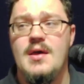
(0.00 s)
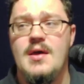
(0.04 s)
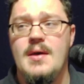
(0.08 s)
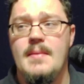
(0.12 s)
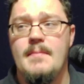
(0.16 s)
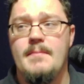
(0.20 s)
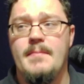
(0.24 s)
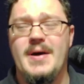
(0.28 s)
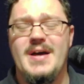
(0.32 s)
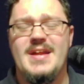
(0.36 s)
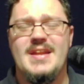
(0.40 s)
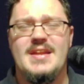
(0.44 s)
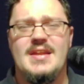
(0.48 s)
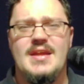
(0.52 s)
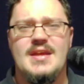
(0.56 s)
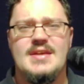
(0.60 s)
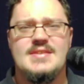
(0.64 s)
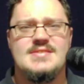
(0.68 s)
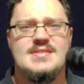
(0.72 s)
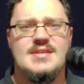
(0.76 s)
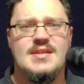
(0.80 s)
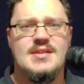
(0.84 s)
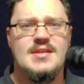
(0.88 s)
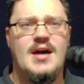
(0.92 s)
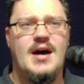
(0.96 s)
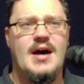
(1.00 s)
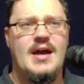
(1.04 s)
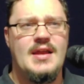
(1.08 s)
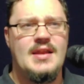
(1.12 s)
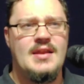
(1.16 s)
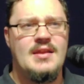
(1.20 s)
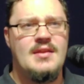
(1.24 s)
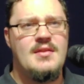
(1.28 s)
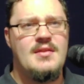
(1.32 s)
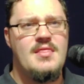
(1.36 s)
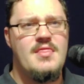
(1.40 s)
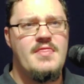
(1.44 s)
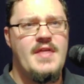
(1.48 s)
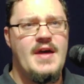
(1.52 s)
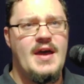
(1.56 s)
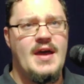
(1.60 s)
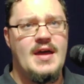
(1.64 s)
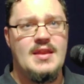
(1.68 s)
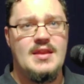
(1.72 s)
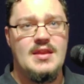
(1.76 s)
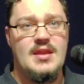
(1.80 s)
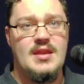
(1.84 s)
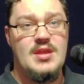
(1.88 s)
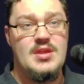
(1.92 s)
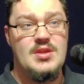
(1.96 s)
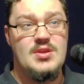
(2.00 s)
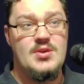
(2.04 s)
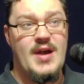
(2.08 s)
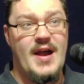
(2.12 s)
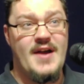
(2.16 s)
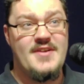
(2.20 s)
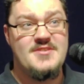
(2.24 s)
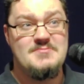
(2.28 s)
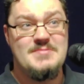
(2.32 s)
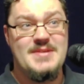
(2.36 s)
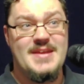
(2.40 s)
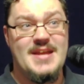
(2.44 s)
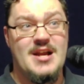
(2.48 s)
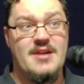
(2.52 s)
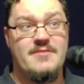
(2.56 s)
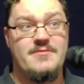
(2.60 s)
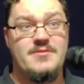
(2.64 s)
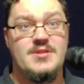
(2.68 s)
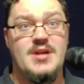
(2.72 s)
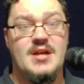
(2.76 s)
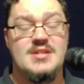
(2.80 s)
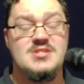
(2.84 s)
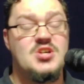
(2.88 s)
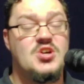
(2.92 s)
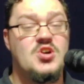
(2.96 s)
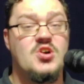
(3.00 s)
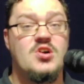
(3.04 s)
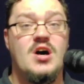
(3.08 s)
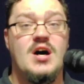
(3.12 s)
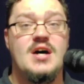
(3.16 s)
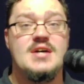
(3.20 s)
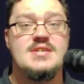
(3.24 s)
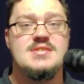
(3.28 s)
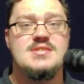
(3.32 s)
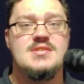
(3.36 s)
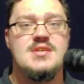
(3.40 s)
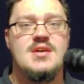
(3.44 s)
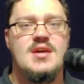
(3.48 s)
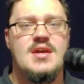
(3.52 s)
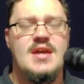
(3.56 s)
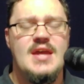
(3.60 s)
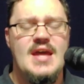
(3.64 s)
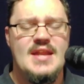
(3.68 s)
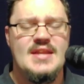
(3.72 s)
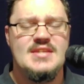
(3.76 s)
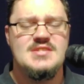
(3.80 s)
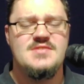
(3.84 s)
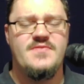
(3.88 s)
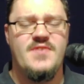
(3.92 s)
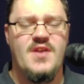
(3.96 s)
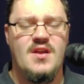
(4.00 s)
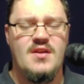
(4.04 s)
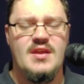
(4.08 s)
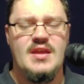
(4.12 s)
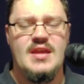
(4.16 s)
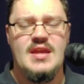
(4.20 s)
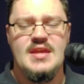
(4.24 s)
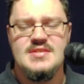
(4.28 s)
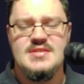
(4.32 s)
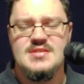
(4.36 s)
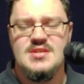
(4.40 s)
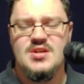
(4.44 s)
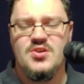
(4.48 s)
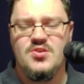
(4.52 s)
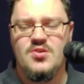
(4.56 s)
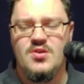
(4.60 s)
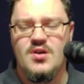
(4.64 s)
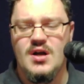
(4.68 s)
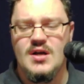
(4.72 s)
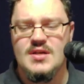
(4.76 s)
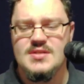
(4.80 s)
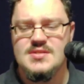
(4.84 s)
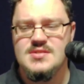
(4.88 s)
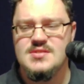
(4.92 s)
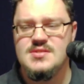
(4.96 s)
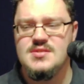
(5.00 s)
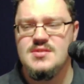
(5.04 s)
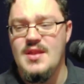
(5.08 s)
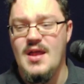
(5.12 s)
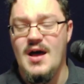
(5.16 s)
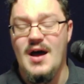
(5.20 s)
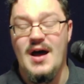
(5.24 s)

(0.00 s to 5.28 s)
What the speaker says: but it's a line that you have to be careful not to cross, and it's very easy to cross.